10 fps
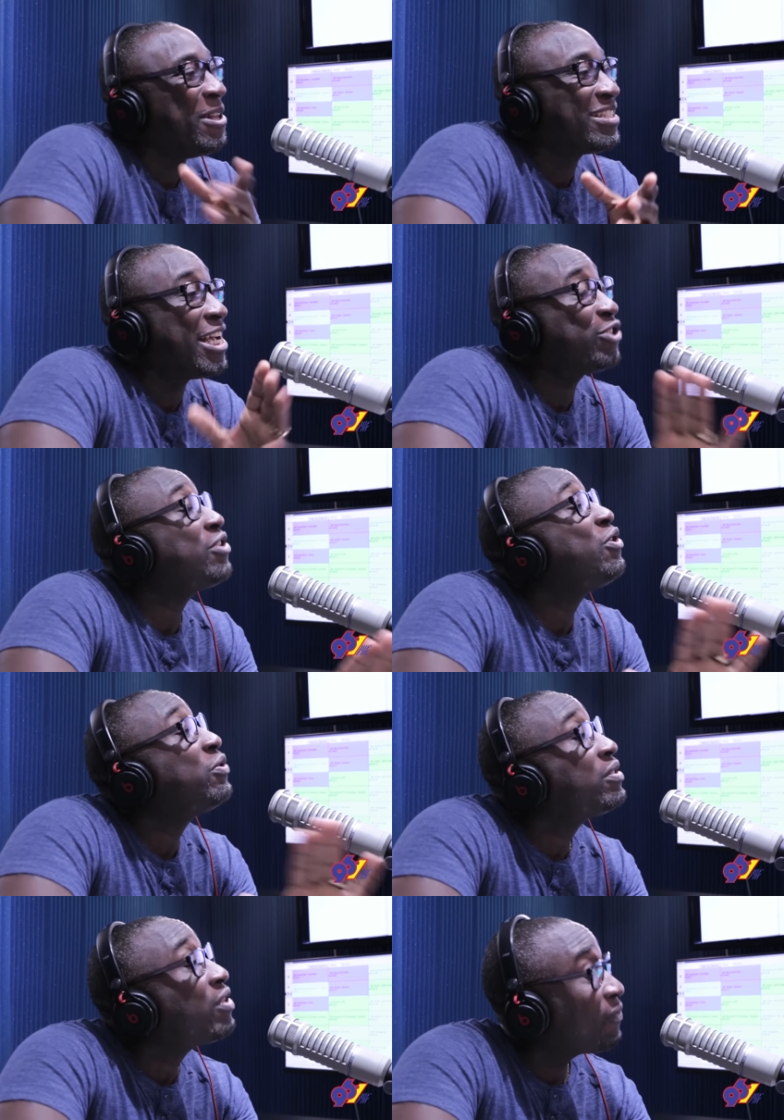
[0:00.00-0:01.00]
on stage. So,
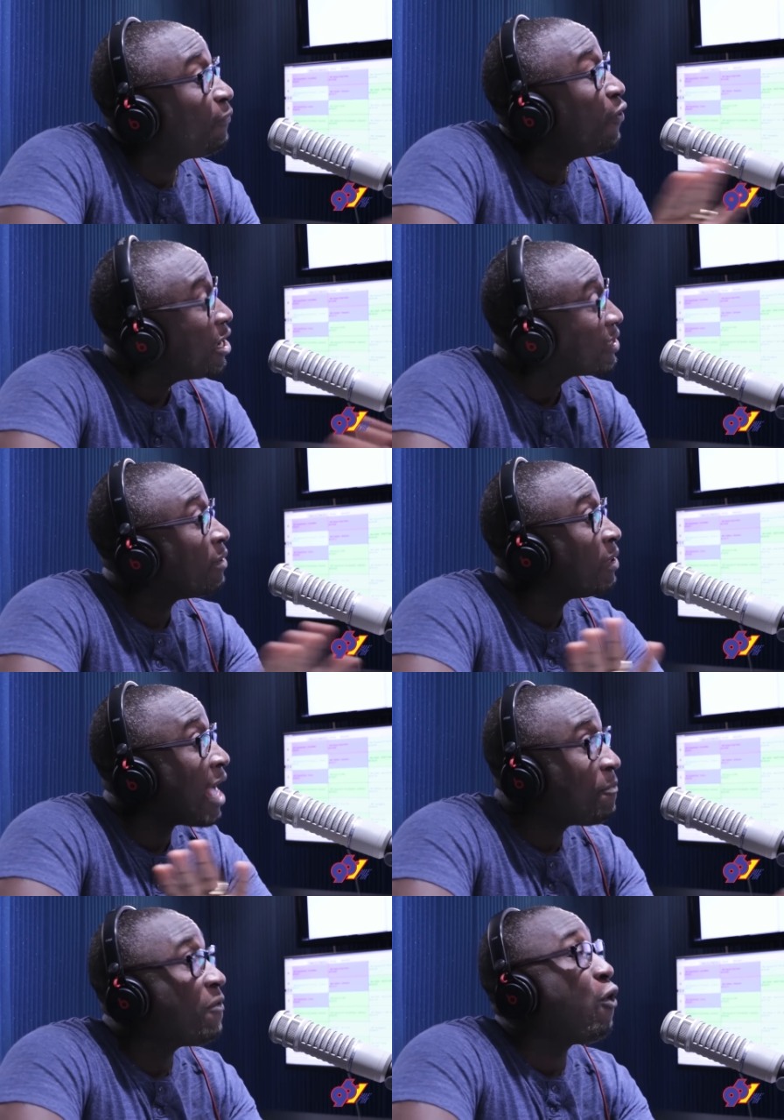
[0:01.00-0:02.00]
you first
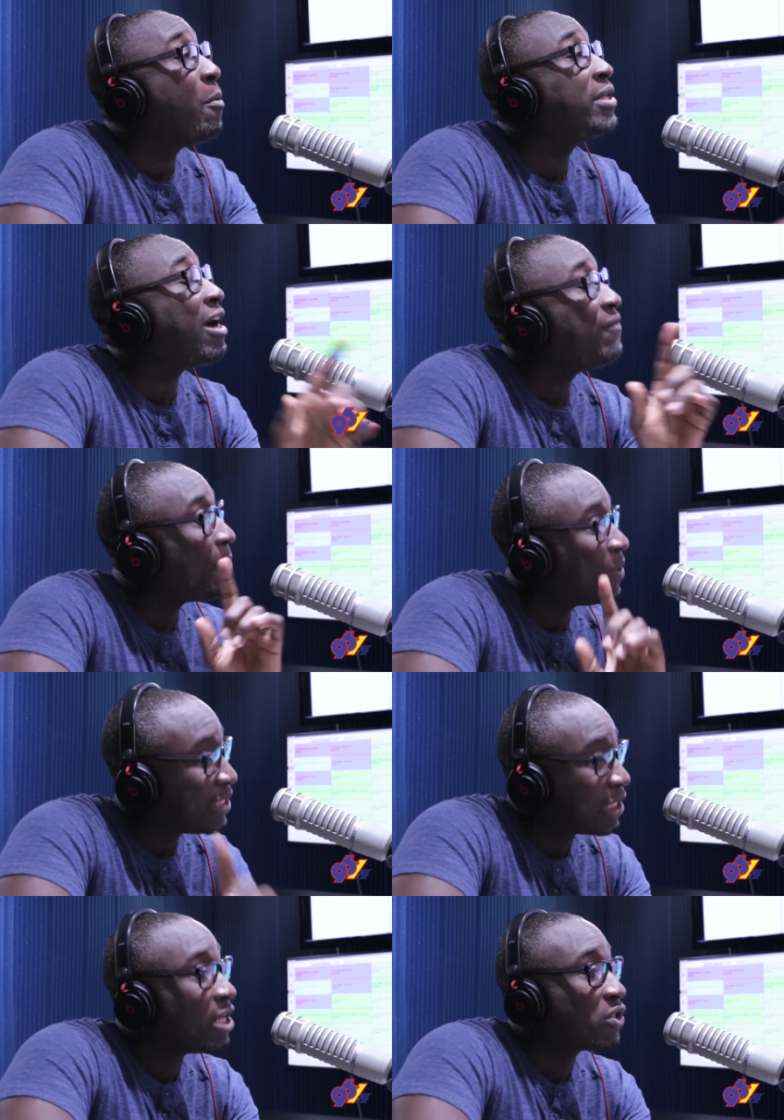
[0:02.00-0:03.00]
live performance of that
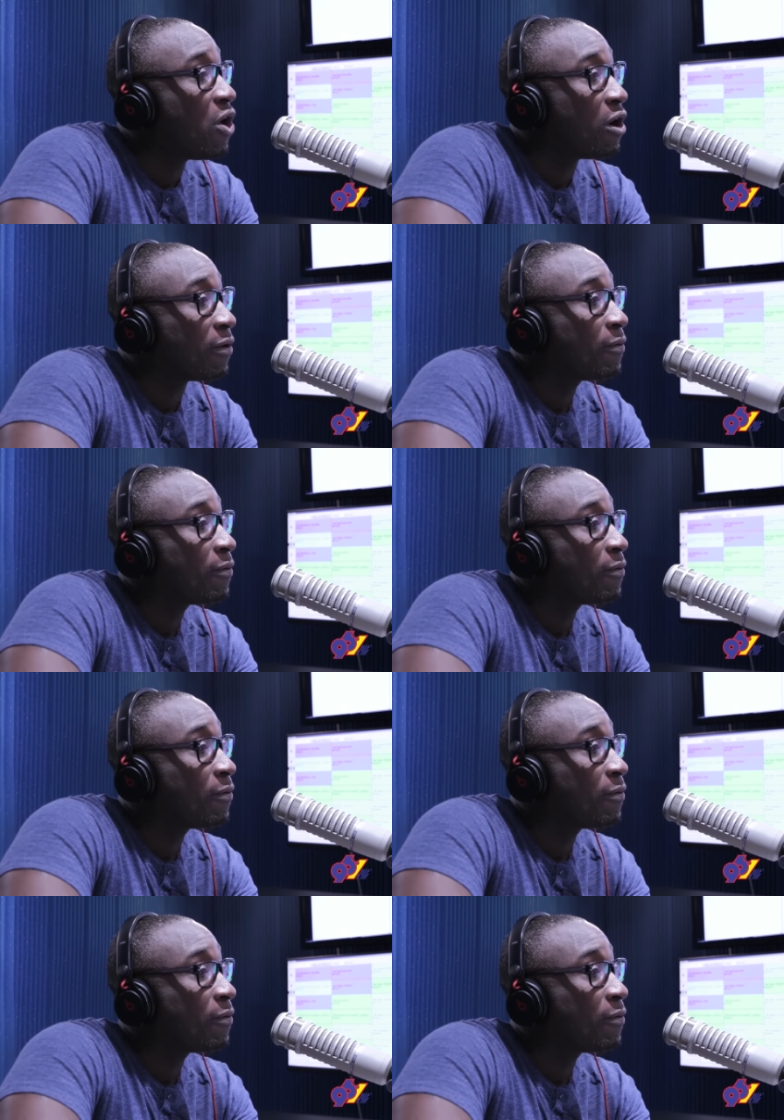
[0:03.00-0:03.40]
particular song.